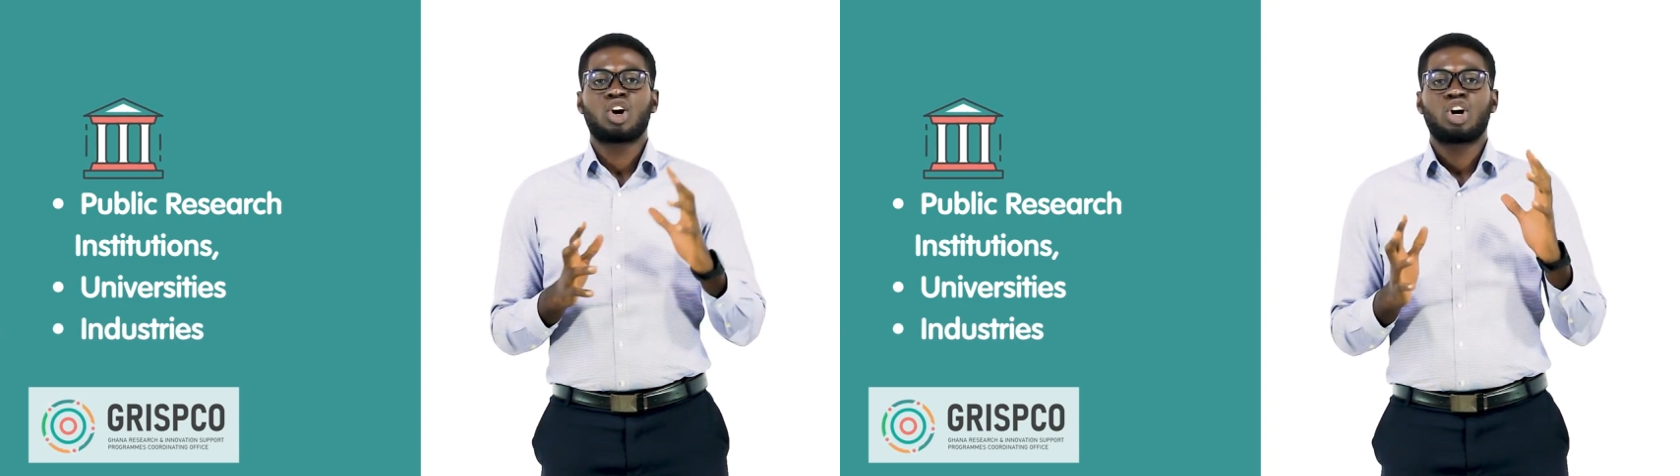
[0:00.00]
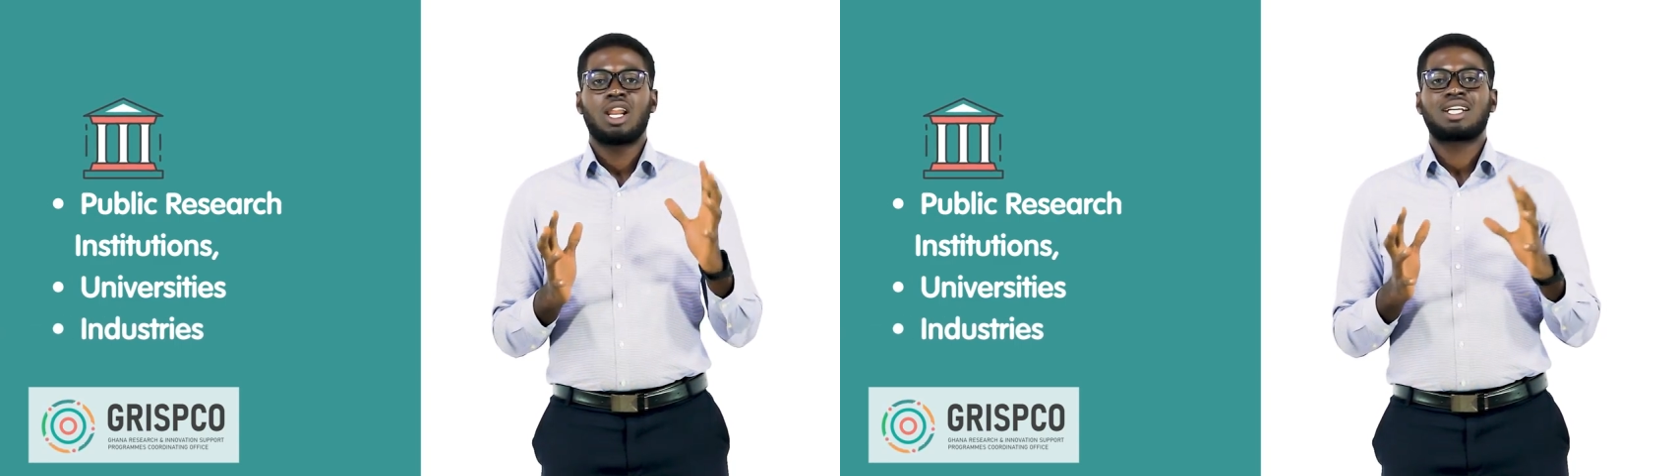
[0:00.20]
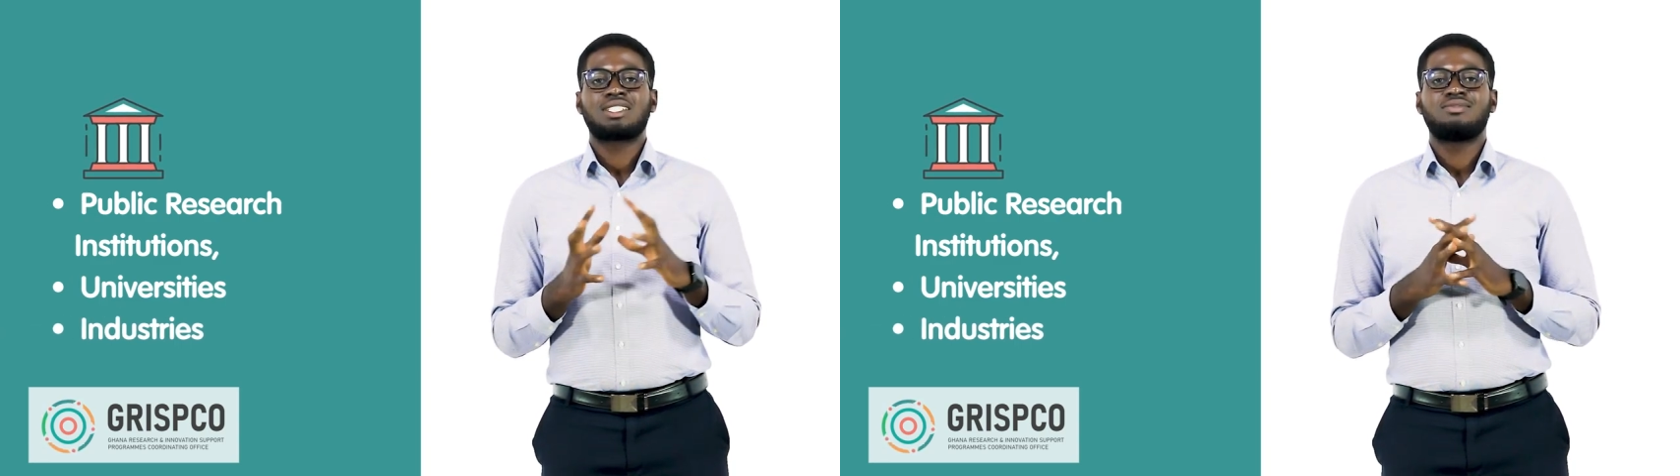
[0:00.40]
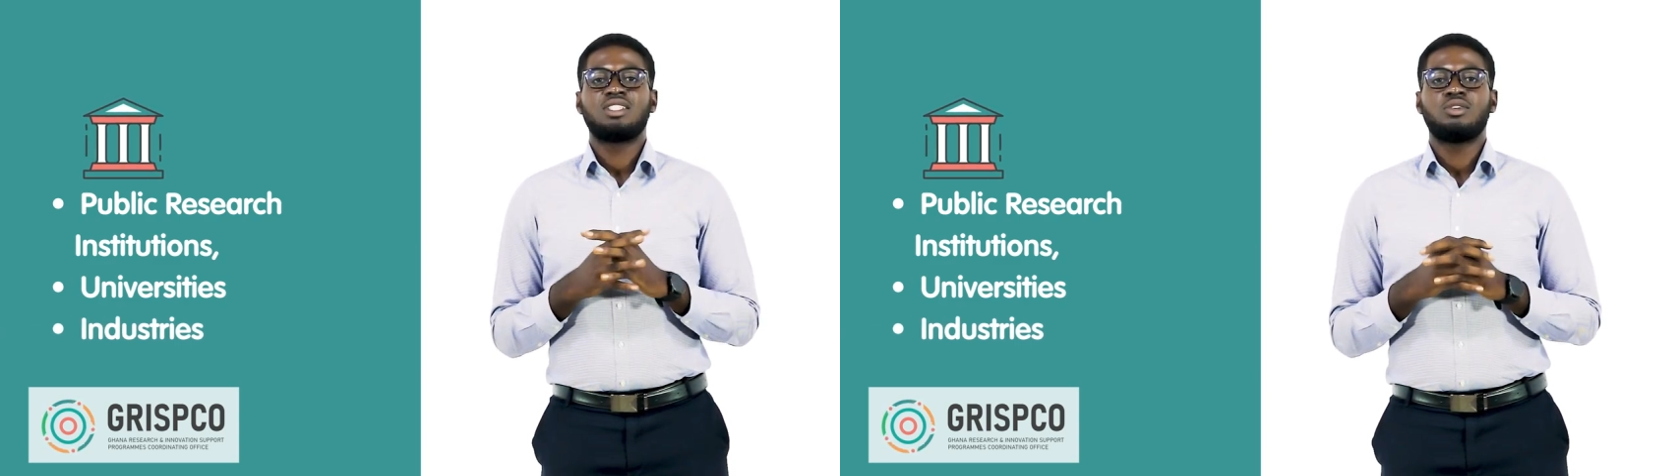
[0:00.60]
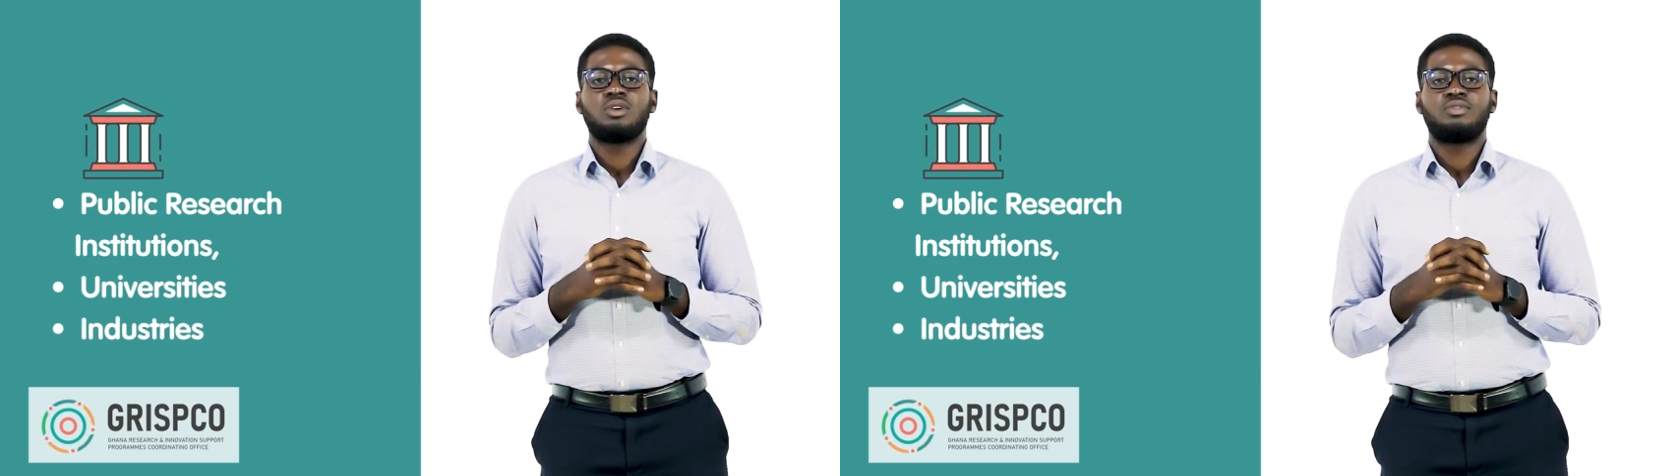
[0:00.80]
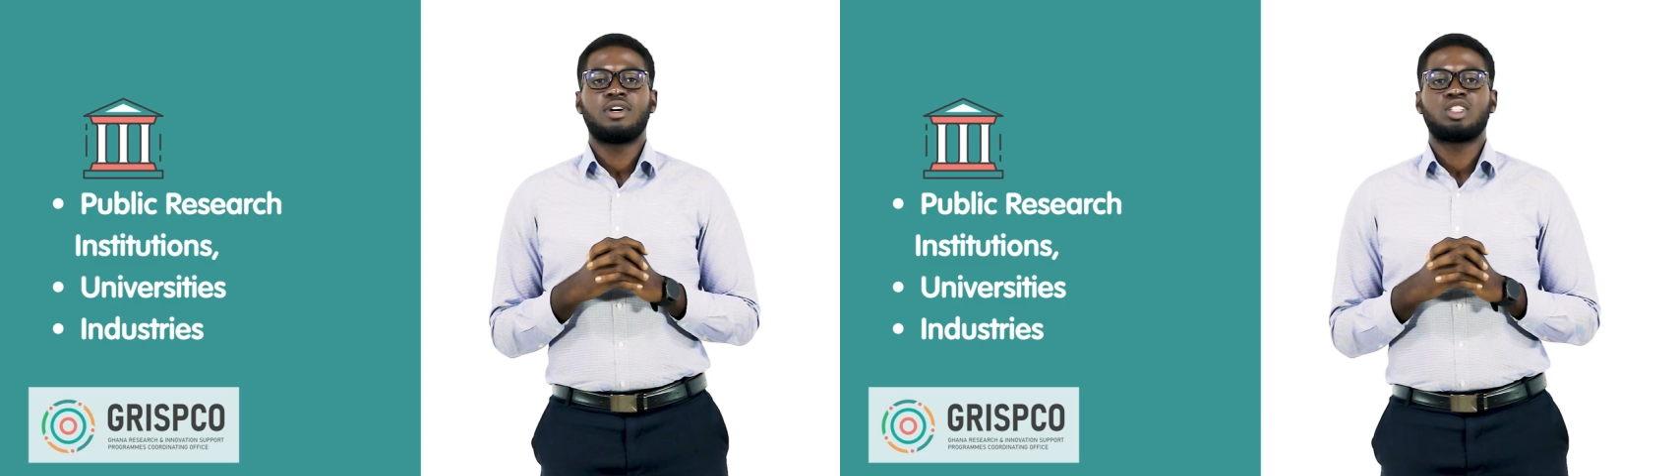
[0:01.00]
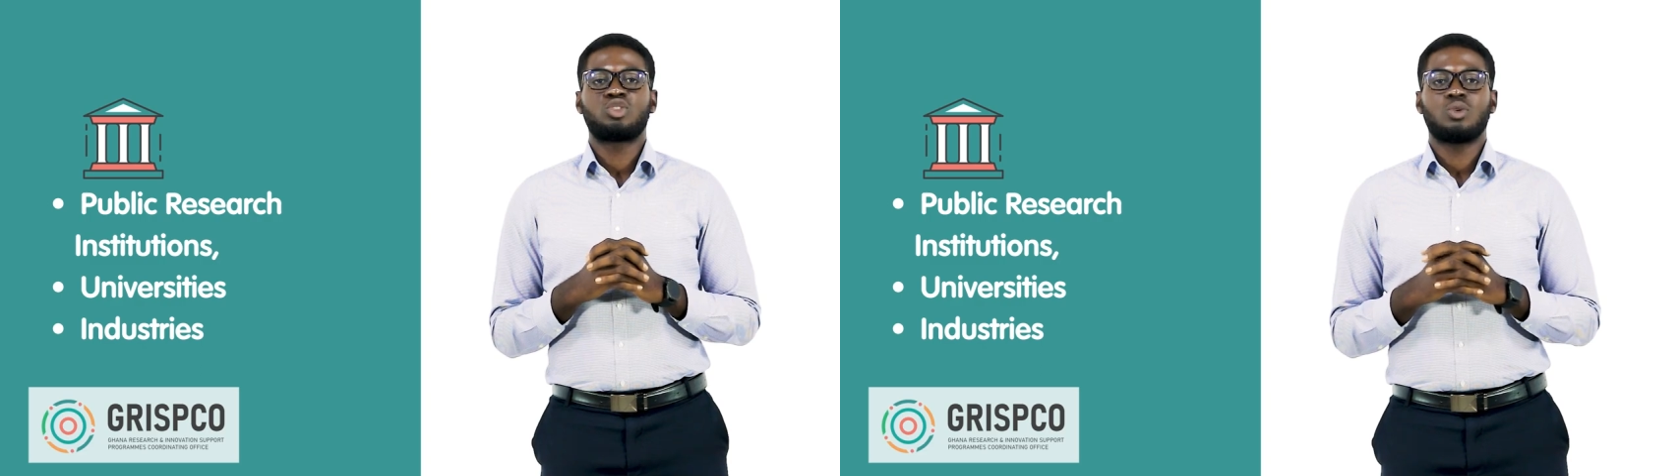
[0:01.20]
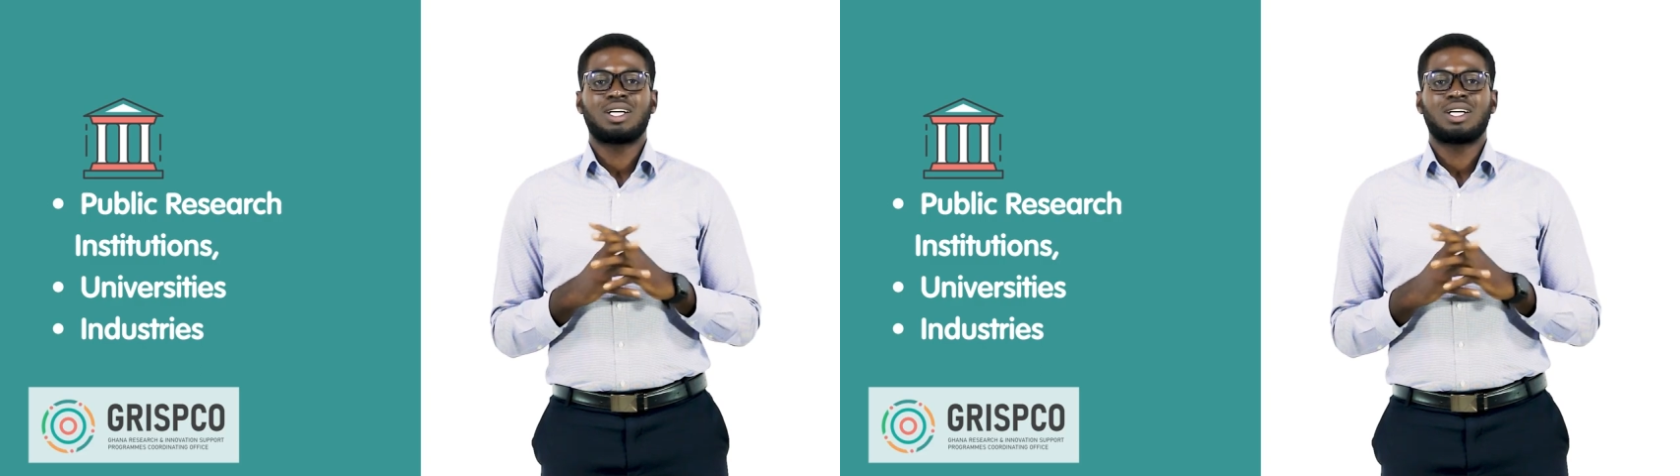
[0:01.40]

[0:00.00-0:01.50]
collectively referred to